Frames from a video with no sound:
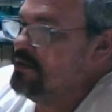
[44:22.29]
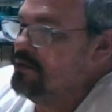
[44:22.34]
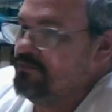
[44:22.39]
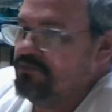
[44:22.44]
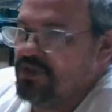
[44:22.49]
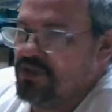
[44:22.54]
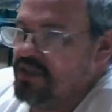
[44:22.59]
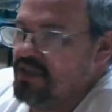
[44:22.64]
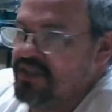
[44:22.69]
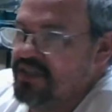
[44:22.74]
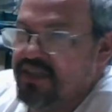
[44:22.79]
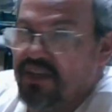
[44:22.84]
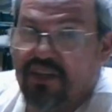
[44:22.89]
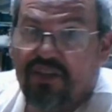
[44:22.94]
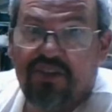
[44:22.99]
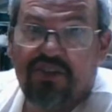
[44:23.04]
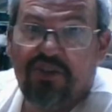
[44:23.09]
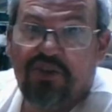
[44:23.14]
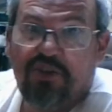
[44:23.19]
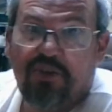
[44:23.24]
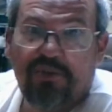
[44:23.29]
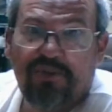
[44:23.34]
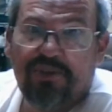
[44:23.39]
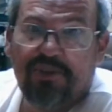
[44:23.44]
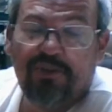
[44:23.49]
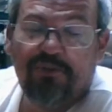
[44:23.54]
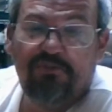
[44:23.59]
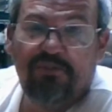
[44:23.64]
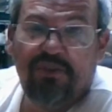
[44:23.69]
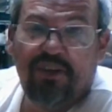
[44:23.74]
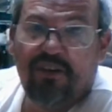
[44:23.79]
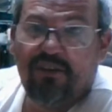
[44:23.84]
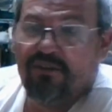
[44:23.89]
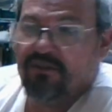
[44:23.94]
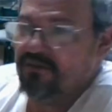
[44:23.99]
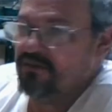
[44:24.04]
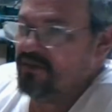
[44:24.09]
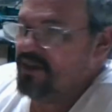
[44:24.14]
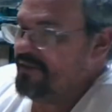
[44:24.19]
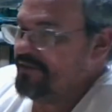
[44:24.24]
Just listening to YouTube,
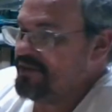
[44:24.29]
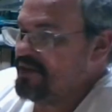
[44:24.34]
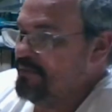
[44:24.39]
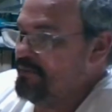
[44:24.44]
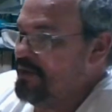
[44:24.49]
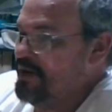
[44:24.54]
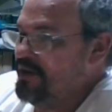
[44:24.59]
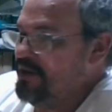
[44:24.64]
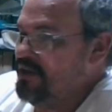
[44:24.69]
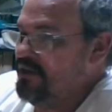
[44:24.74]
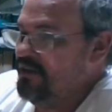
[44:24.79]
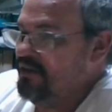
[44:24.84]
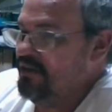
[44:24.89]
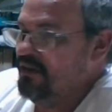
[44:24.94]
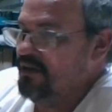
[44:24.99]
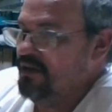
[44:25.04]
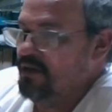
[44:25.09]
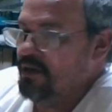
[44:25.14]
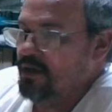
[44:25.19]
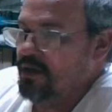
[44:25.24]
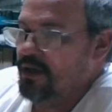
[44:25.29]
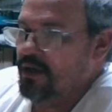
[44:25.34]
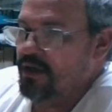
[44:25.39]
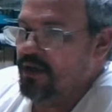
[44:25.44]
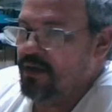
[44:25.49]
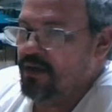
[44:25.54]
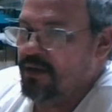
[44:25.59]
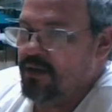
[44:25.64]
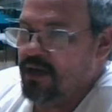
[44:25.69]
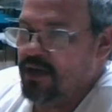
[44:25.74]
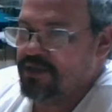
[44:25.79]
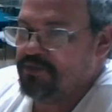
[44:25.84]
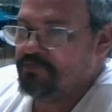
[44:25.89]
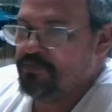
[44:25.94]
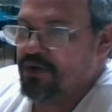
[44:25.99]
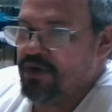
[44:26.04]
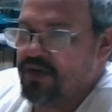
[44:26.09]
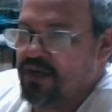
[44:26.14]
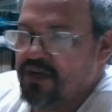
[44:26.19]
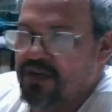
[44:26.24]
have somebody
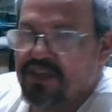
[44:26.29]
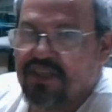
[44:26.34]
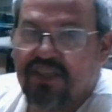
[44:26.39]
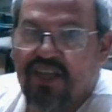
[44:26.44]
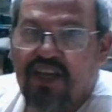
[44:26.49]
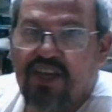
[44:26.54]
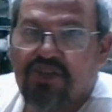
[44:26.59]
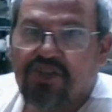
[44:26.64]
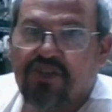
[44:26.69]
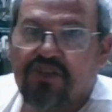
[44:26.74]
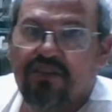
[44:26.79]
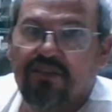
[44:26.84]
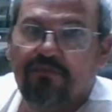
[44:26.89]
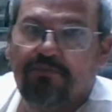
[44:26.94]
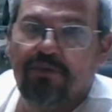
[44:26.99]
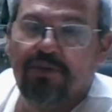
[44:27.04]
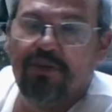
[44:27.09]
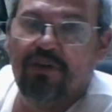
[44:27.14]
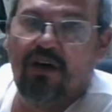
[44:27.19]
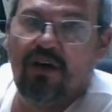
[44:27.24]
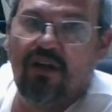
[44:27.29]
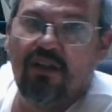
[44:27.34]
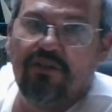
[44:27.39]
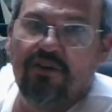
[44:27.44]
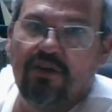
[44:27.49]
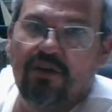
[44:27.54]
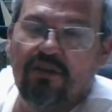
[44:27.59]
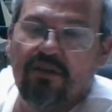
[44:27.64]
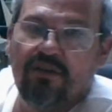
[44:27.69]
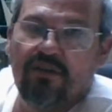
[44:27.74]
put on a station and put all their